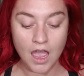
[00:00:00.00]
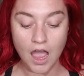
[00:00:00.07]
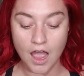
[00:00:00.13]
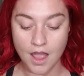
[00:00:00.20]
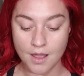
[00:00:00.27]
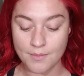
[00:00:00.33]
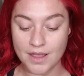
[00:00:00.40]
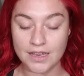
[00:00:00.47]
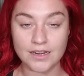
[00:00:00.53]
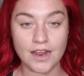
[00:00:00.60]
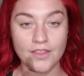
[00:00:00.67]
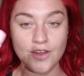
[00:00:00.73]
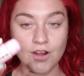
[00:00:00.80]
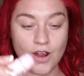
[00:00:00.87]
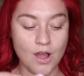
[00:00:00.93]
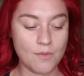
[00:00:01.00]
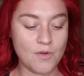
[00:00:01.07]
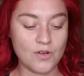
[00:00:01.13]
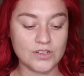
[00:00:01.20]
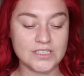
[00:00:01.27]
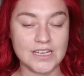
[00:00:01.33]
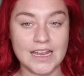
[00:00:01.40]
Another
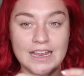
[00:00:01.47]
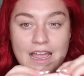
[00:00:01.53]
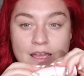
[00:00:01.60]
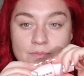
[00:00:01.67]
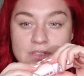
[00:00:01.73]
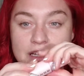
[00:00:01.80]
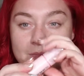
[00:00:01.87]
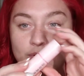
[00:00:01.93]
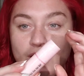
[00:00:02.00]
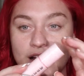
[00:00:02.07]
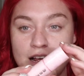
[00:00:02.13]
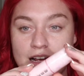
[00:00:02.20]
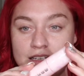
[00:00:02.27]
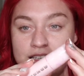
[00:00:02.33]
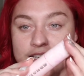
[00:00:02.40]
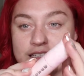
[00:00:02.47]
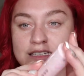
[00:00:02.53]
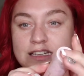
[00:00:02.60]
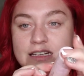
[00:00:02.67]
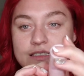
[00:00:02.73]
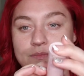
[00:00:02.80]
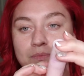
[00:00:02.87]
almost like empty product is
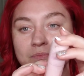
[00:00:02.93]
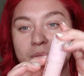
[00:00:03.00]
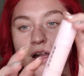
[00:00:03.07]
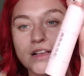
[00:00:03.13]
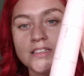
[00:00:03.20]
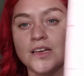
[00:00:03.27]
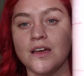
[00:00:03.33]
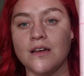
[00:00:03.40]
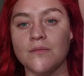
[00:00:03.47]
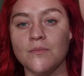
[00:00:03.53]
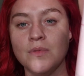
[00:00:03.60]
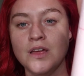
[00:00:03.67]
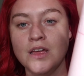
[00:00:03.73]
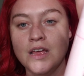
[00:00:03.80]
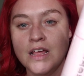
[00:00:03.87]
this Buxom